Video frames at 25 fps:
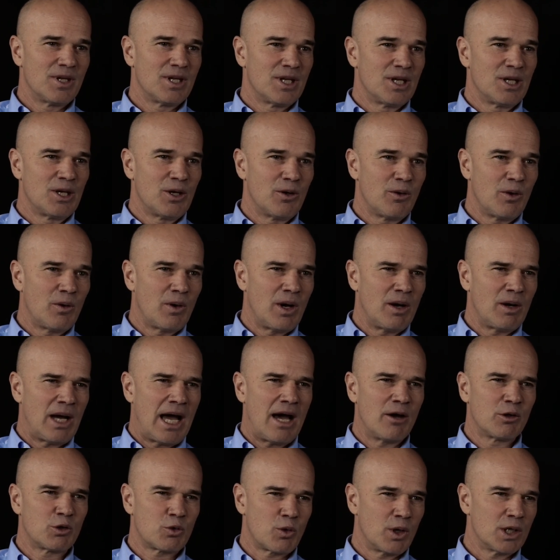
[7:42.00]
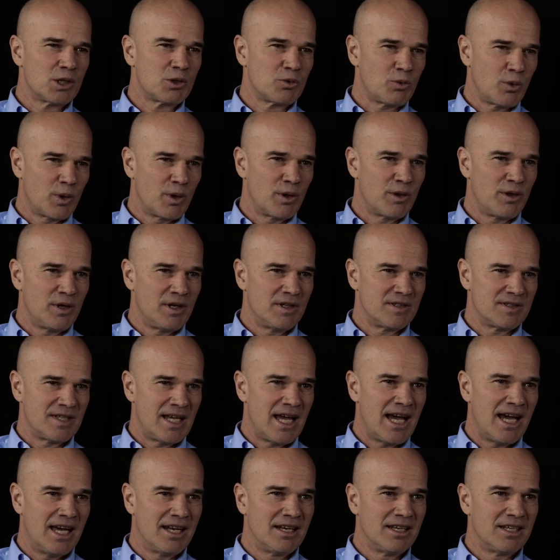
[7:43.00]
you know, how trustworthy is
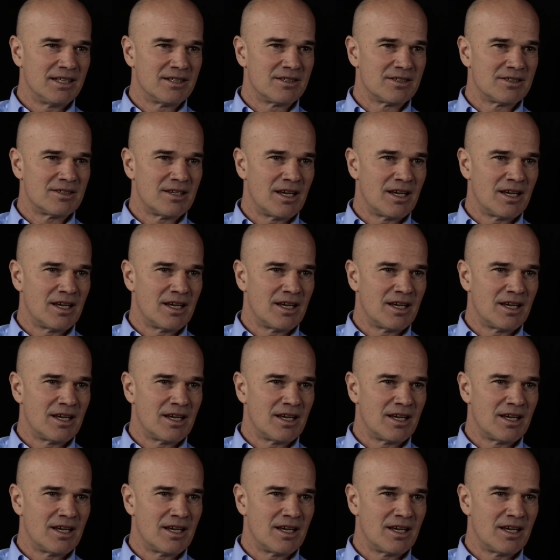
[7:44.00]
that? It's